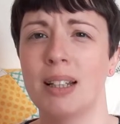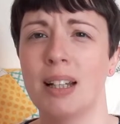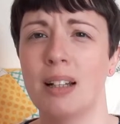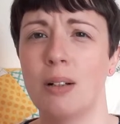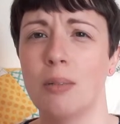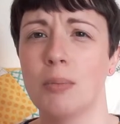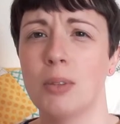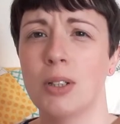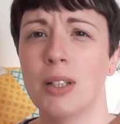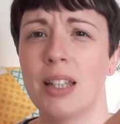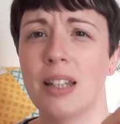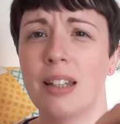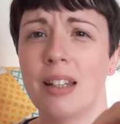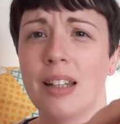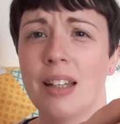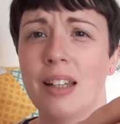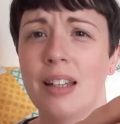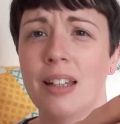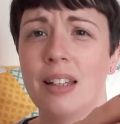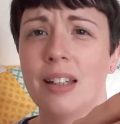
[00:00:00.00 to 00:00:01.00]
now I'm looking
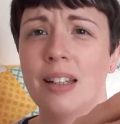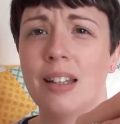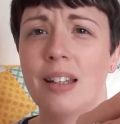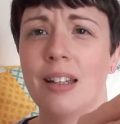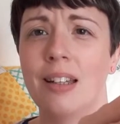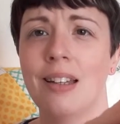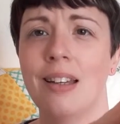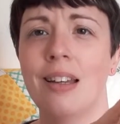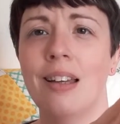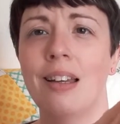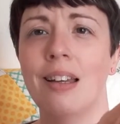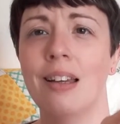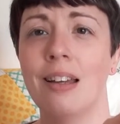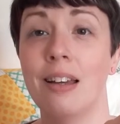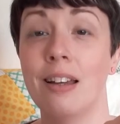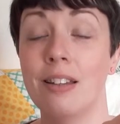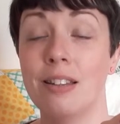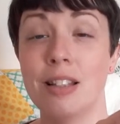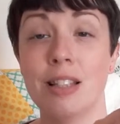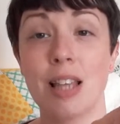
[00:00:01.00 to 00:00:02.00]
at it.
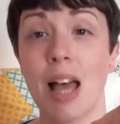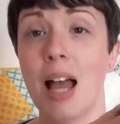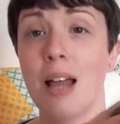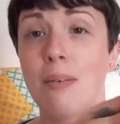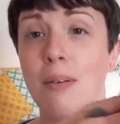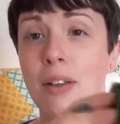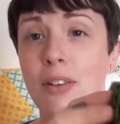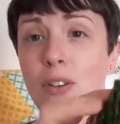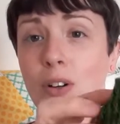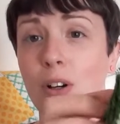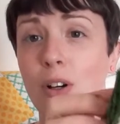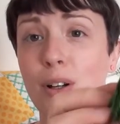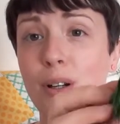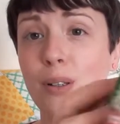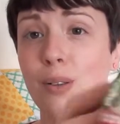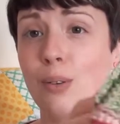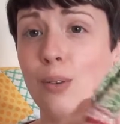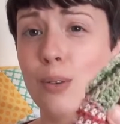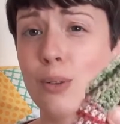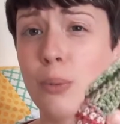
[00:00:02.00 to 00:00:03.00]
At the time I thought
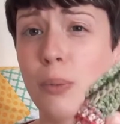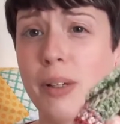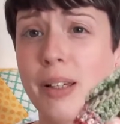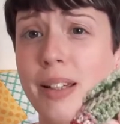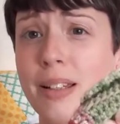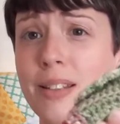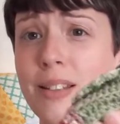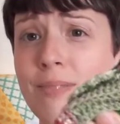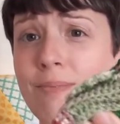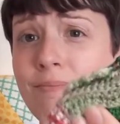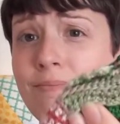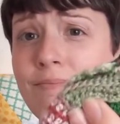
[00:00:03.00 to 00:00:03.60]
it looked weird.